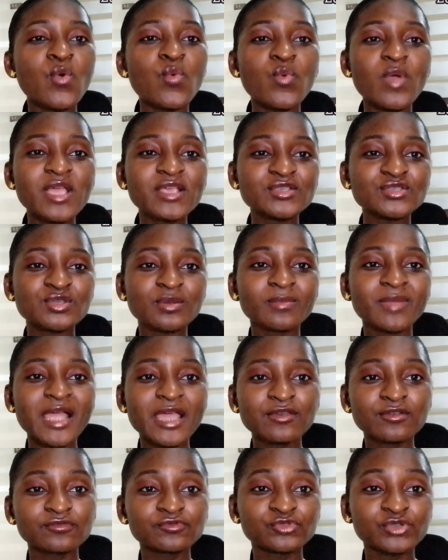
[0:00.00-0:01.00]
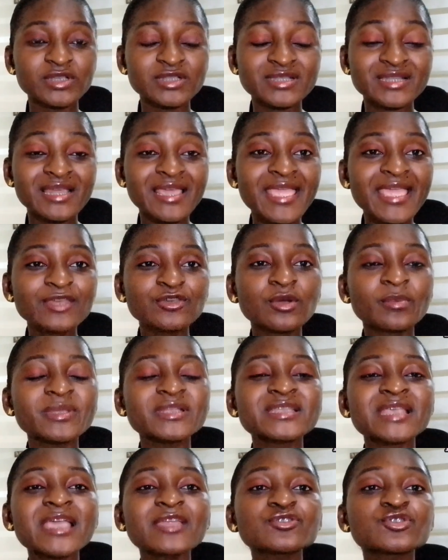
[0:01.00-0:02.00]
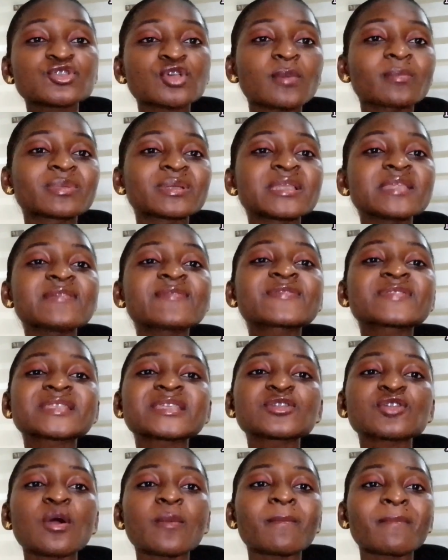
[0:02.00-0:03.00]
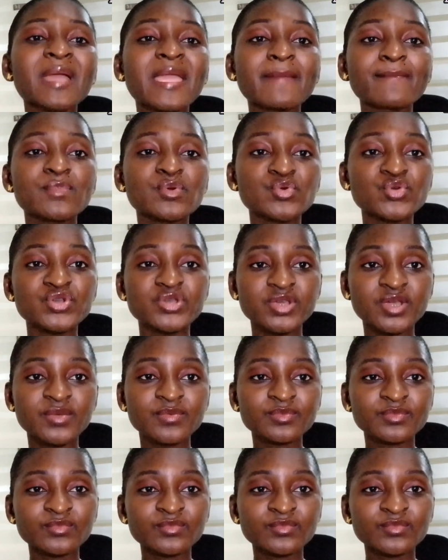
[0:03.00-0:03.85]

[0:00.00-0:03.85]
wear some kind of dress, and it ends up lifting up my mood.